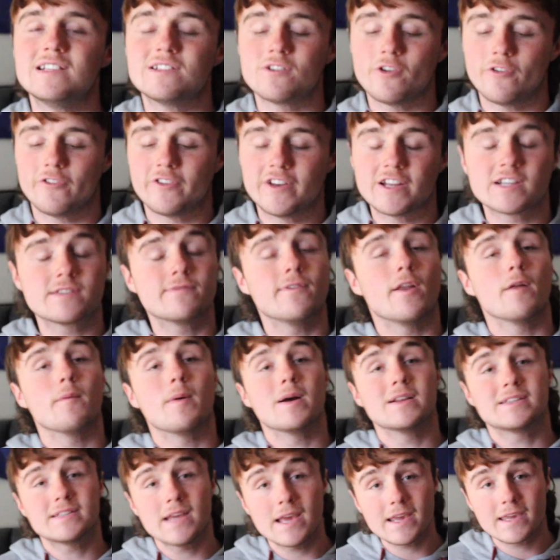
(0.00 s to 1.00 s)
you all in the next
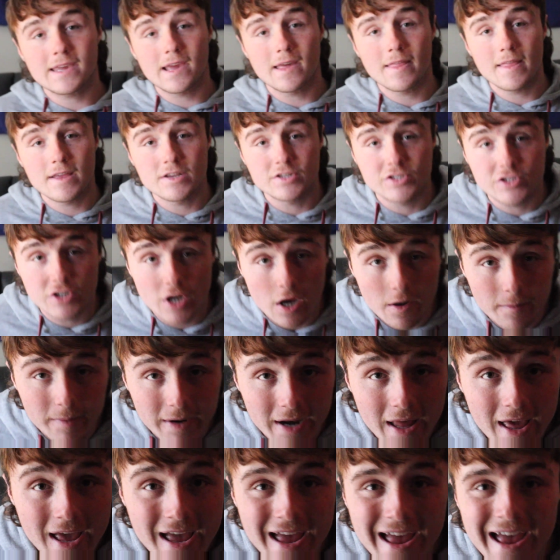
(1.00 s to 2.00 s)
video. Take Kelly's
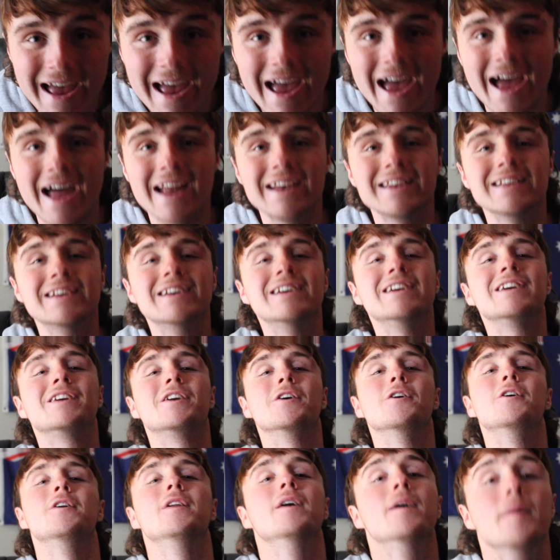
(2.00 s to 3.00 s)
gentlemen,
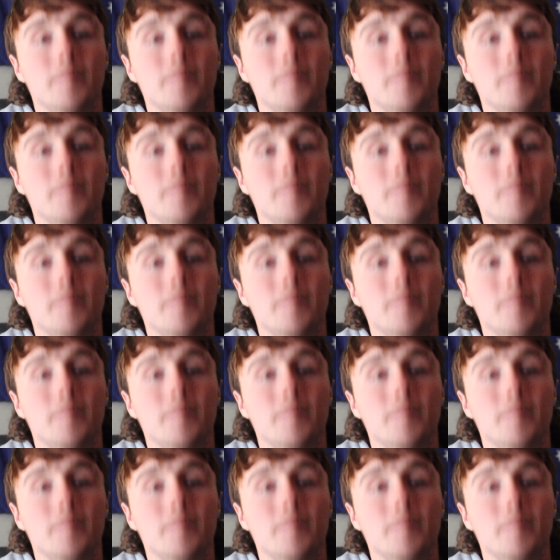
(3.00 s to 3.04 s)
and